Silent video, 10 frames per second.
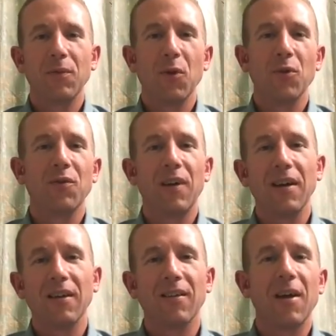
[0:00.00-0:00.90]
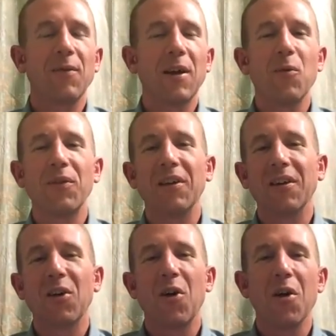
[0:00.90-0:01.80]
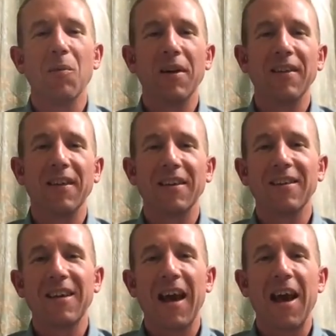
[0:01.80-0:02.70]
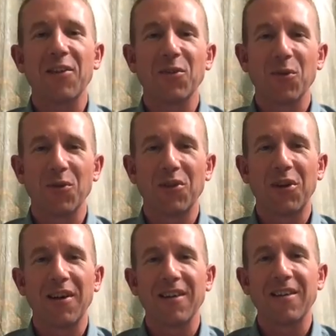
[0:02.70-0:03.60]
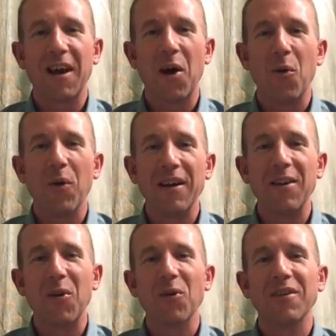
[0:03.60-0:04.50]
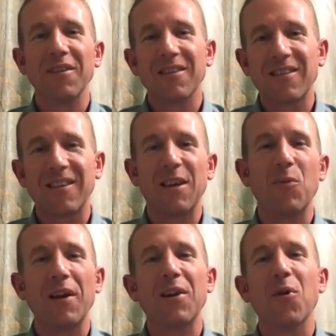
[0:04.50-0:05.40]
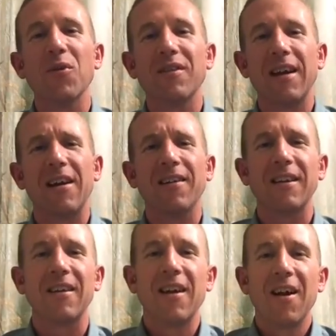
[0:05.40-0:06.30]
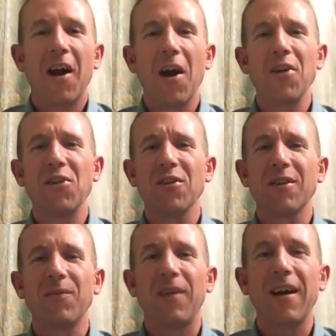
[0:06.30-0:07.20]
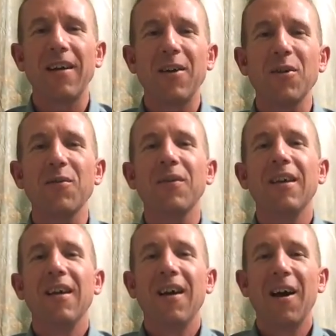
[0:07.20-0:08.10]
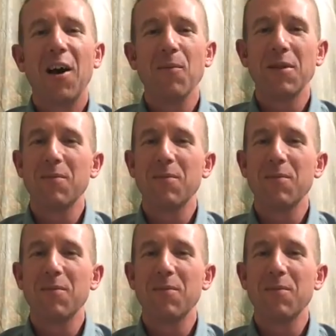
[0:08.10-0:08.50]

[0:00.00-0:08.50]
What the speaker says: those I forget what they're called, but in the castle, those turret style windows, the slit windows there that archers could fire out of.